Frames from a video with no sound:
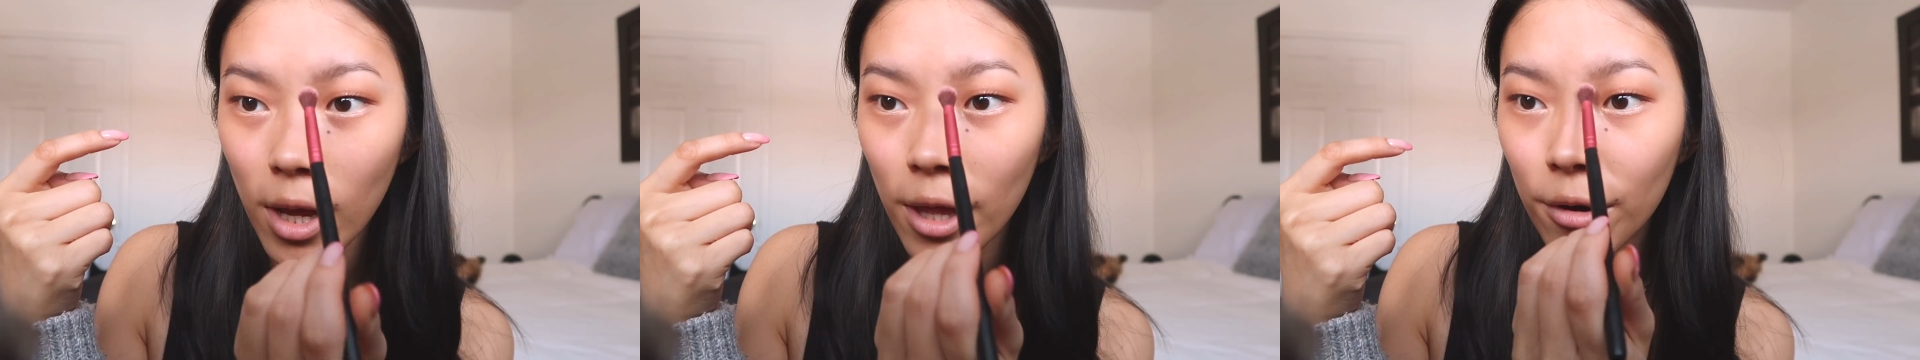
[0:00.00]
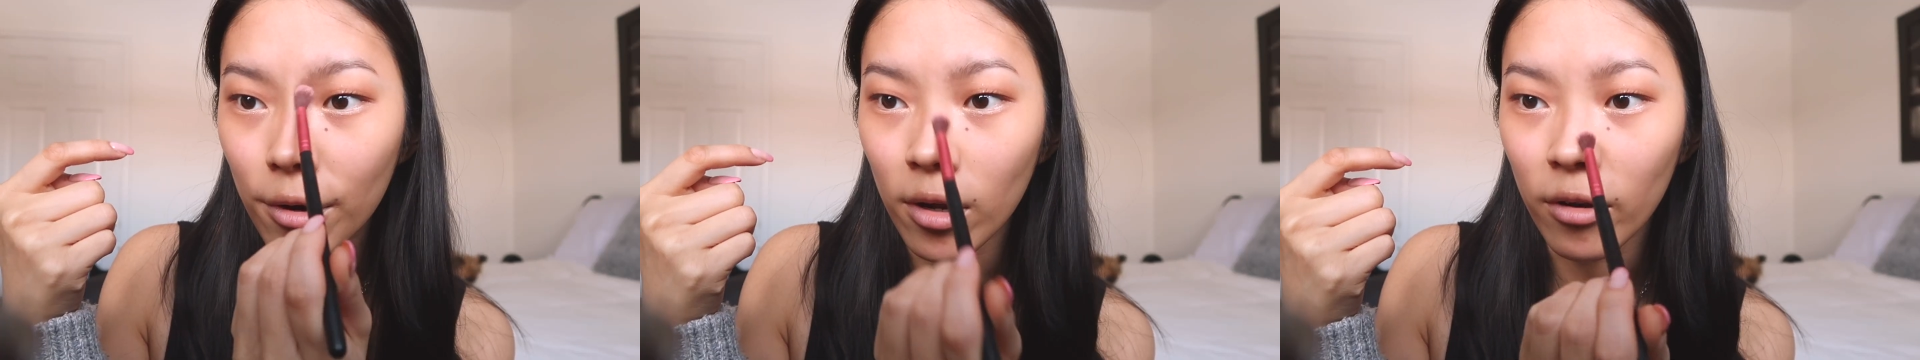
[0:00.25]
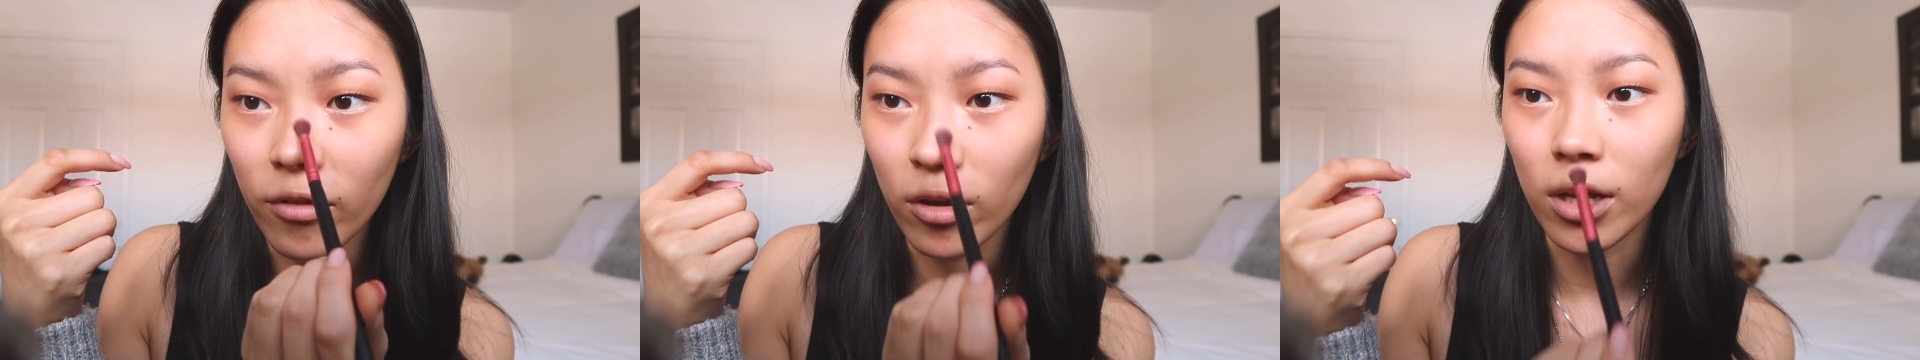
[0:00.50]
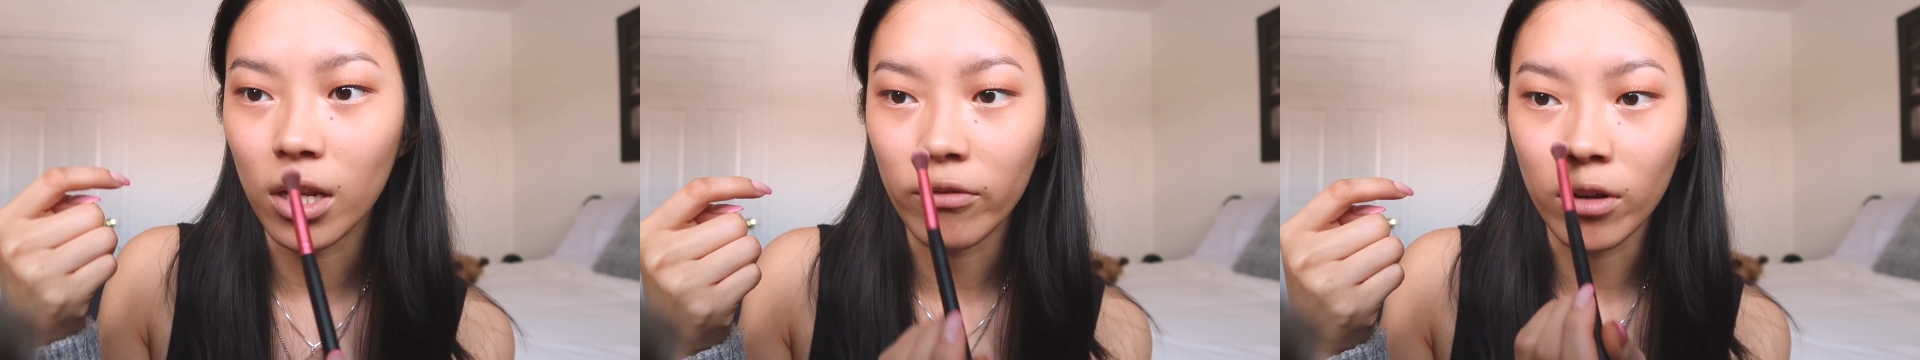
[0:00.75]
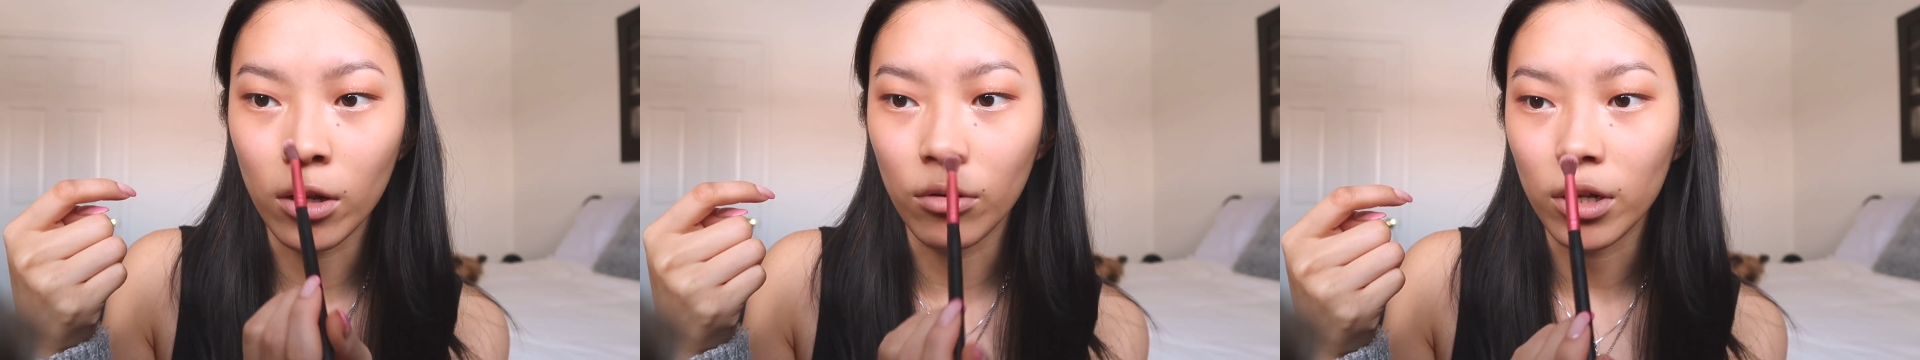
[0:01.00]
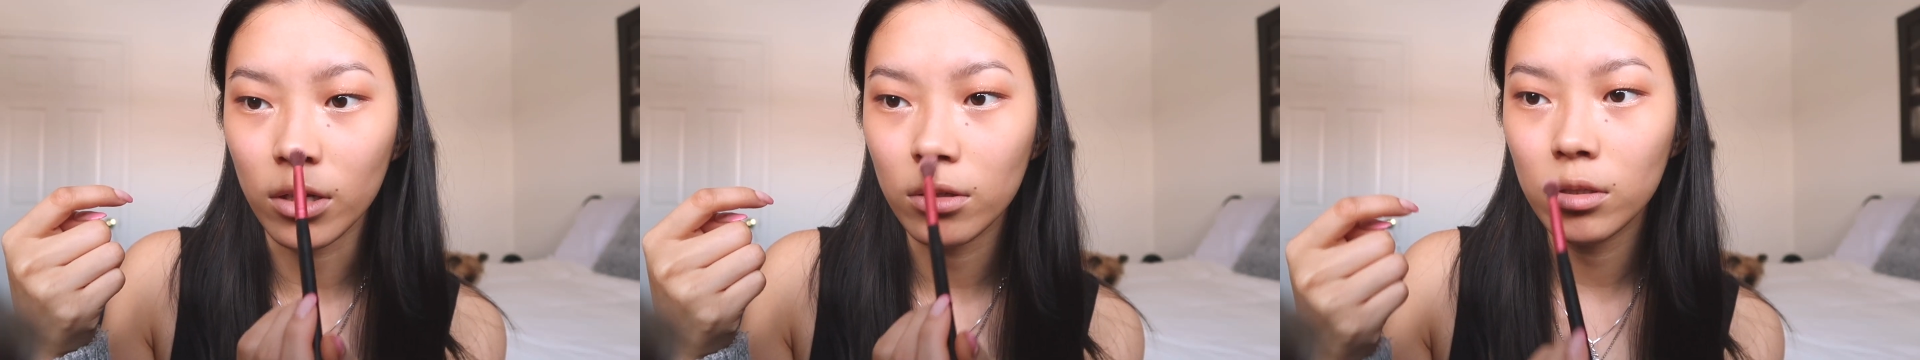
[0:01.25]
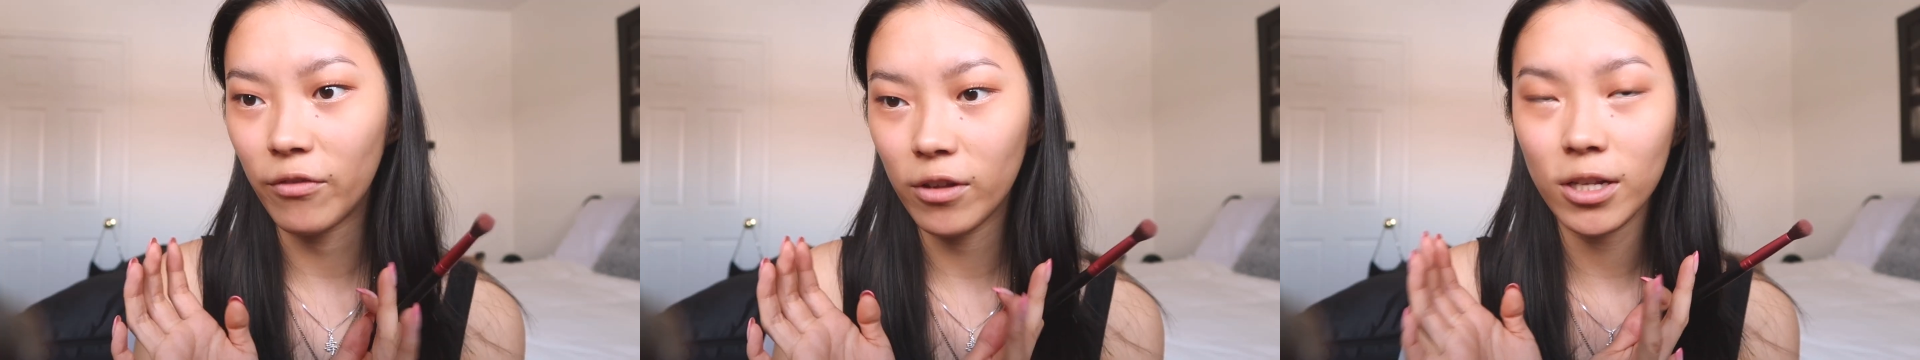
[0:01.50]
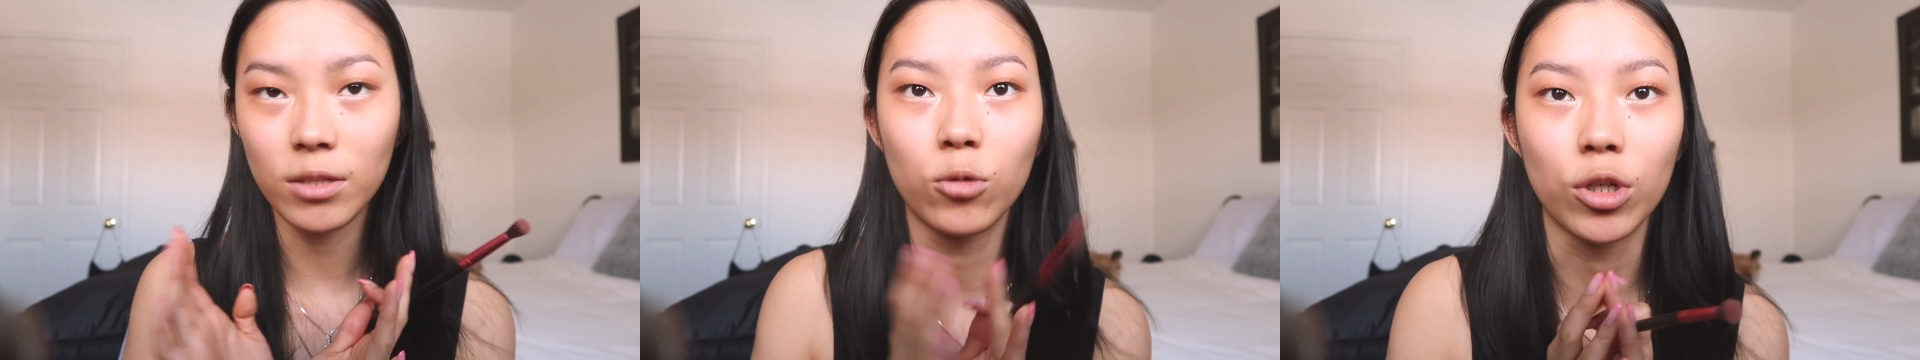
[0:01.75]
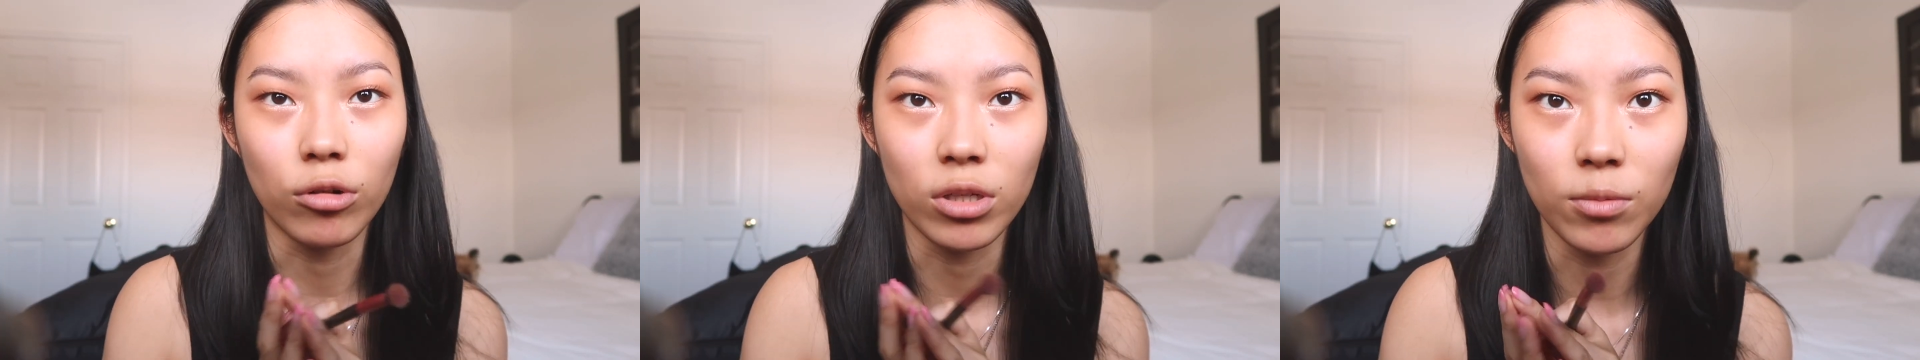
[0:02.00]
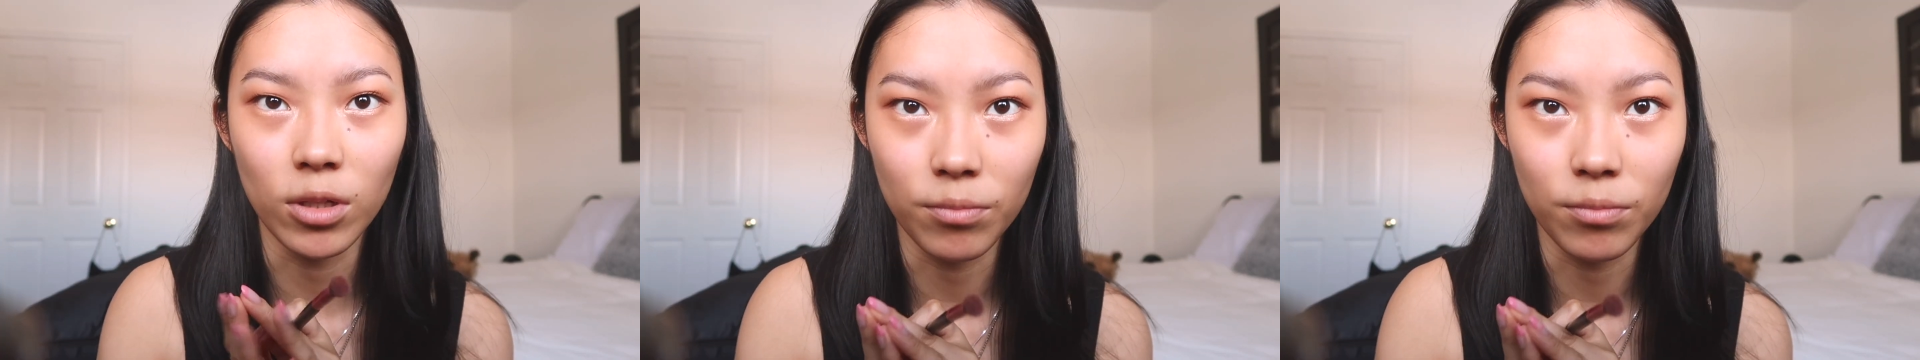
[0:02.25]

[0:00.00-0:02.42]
I don't know if you can even notice. I feel like it's more noticeable